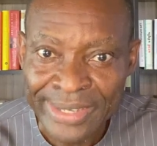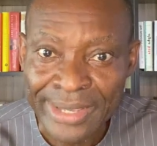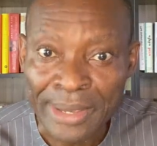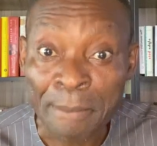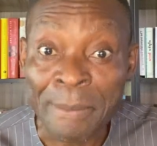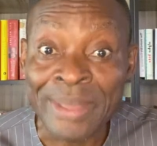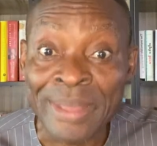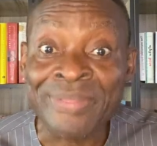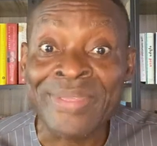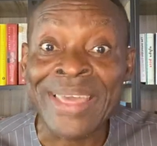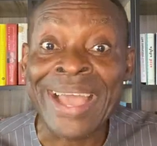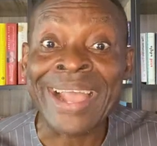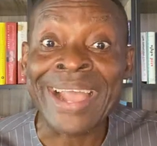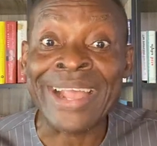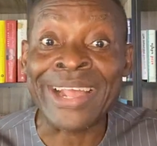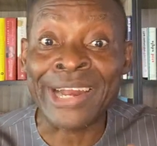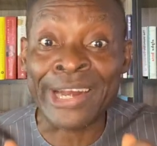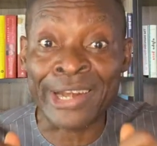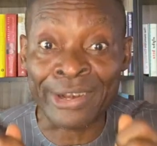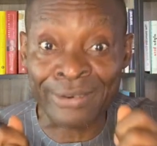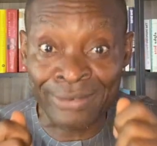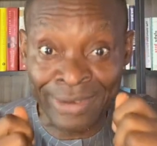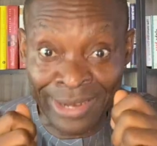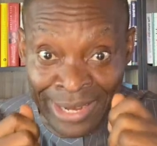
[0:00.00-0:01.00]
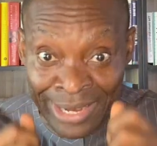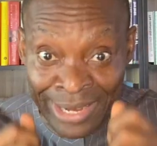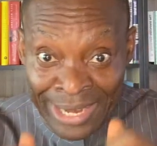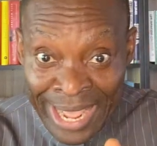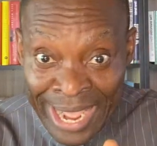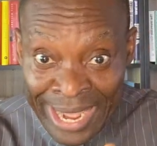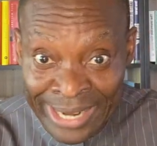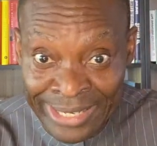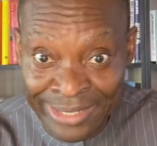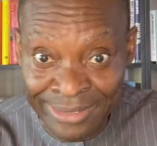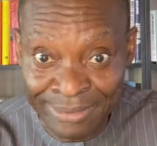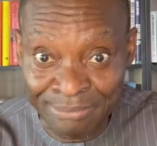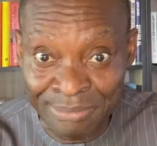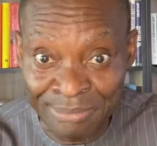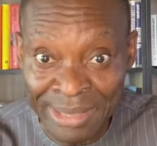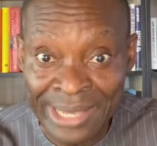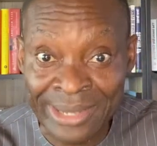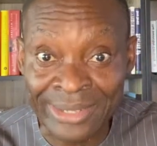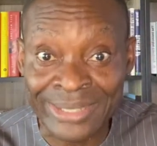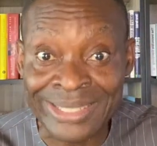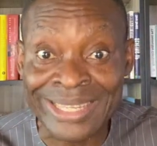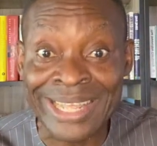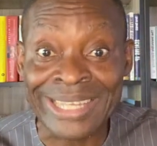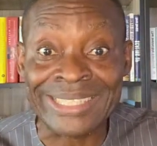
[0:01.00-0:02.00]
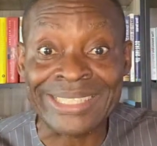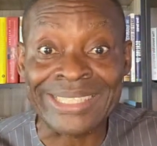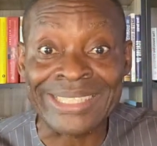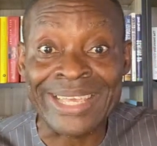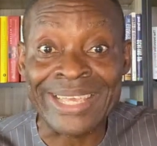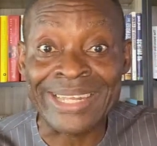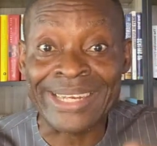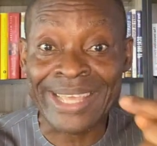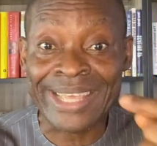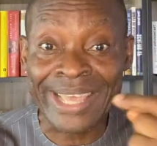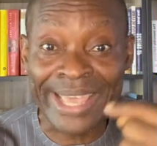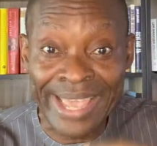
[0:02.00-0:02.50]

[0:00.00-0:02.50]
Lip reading: But they are glad because they are seeing